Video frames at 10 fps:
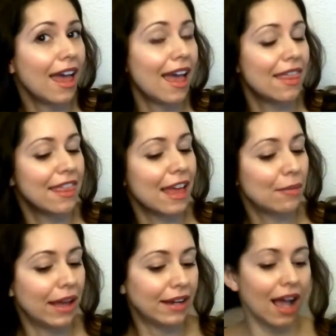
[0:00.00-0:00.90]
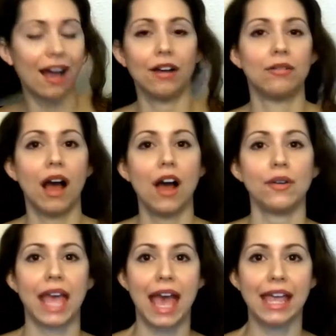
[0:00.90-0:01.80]
and they went, oh,
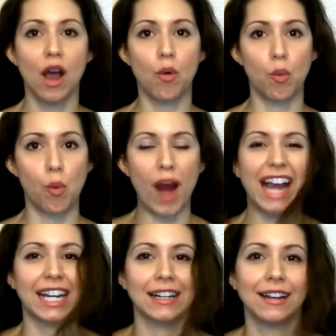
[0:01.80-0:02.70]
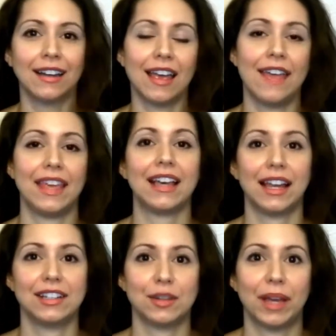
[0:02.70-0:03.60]
okay, whack, and they cut
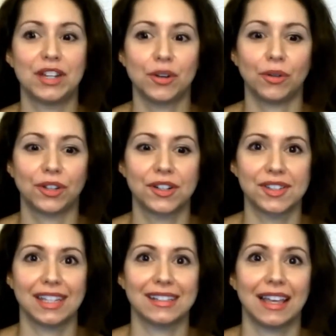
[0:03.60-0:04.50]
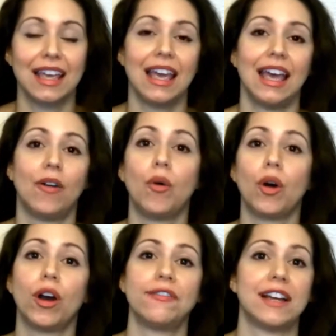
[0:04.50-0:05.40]
it to my shoulders.
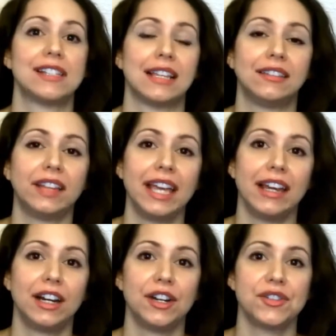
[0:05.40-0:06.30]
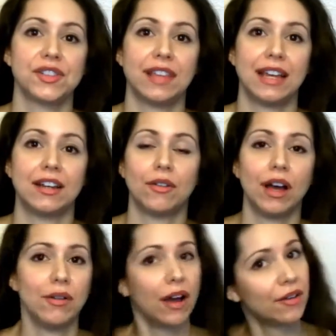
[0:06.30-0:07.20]
Or if I said layers, they'd go,
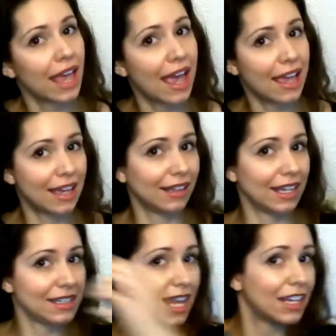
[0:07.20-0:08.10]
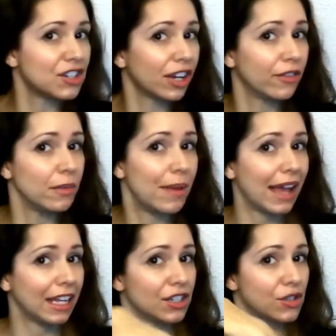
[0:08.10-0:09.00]
oh, okay, and like take a chunk from the
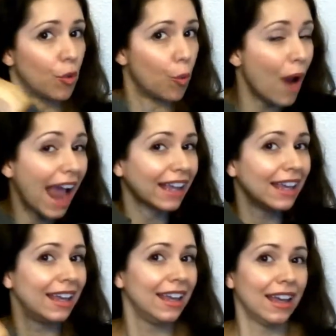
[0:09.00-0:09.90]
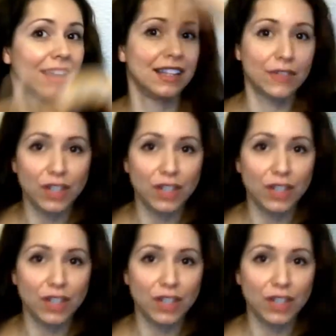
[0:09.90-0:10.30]
back and just whack, and leave a